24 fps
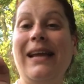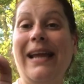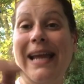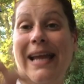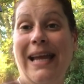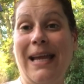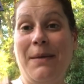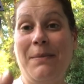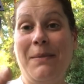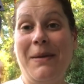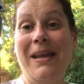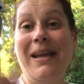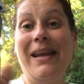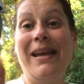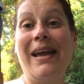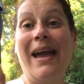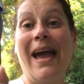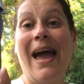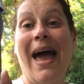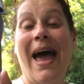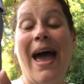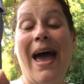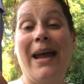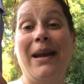Amy
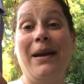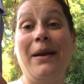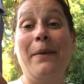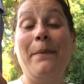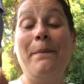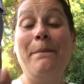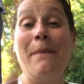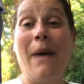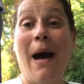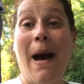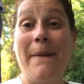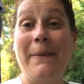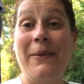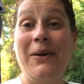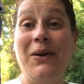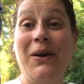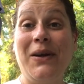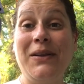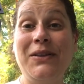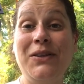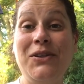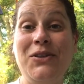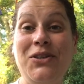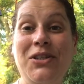at Mommin
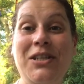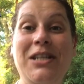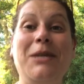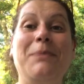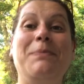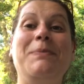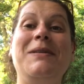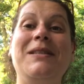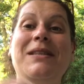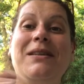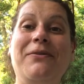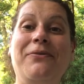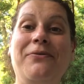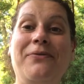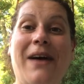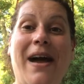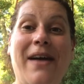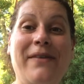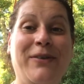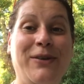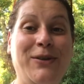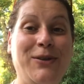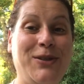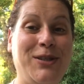on the Cheaps
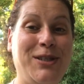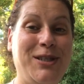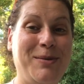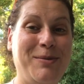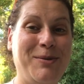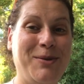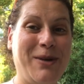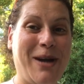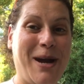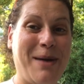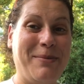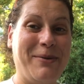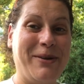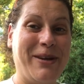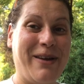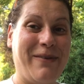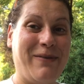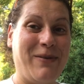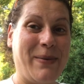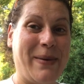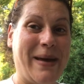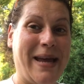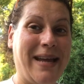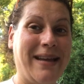500 subscriber
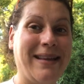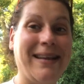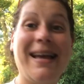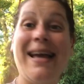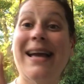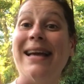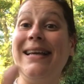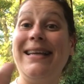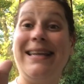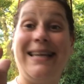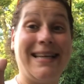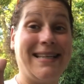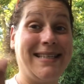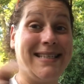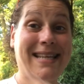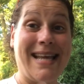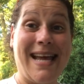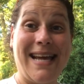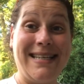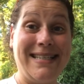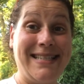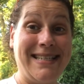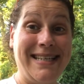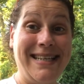giveaway. Yes,
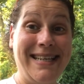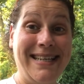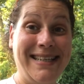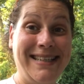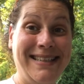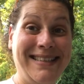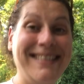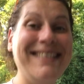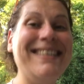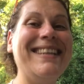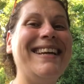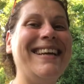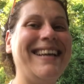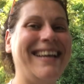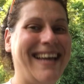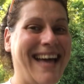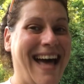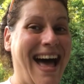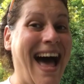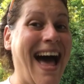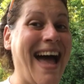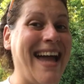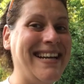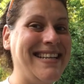I did.
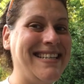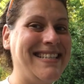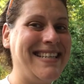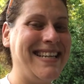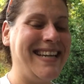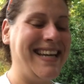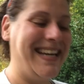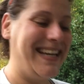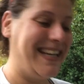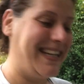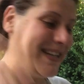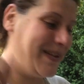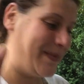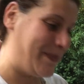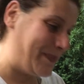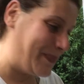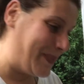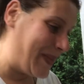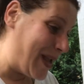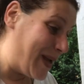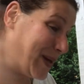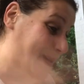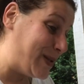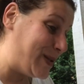I did.
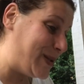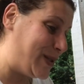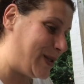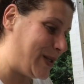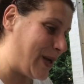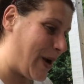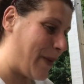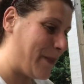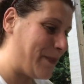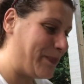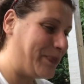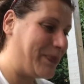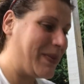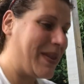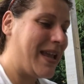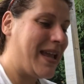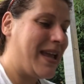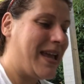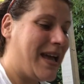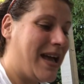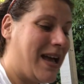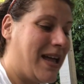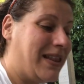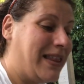So,
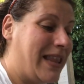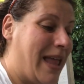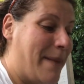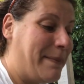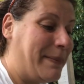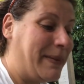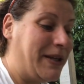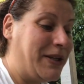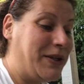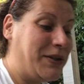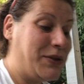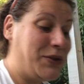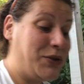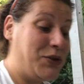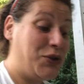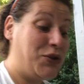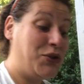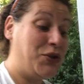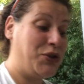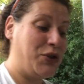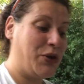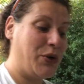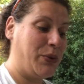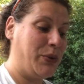let me
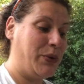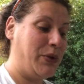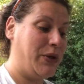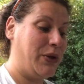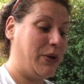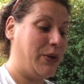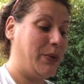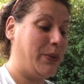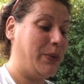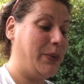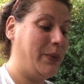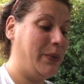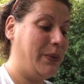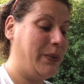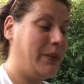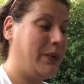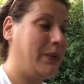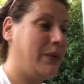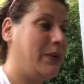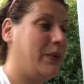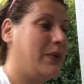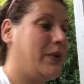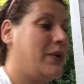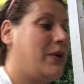show you
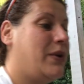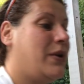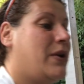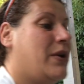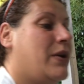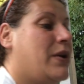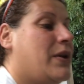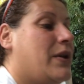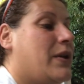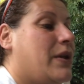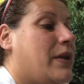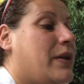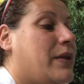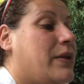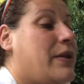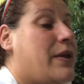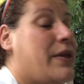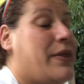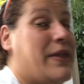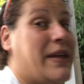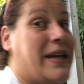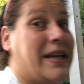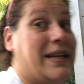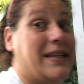
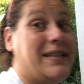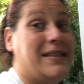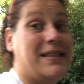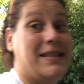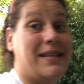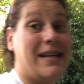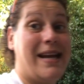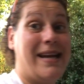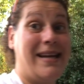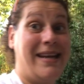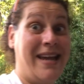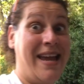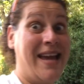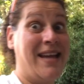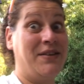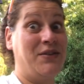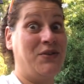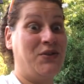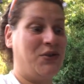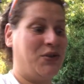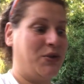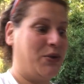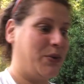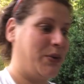the things I can
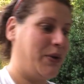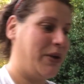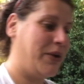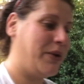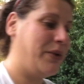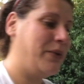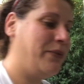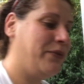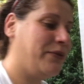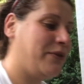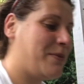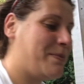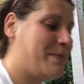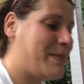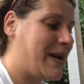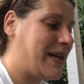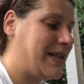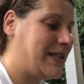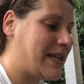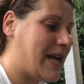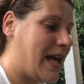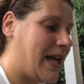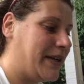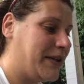show you from my
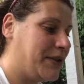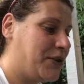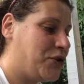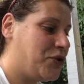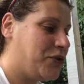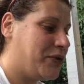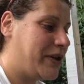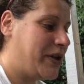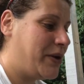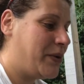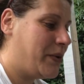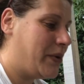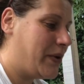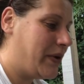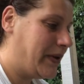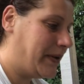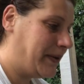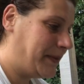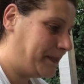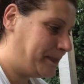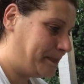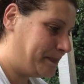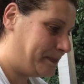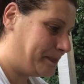Dollar Tree haul.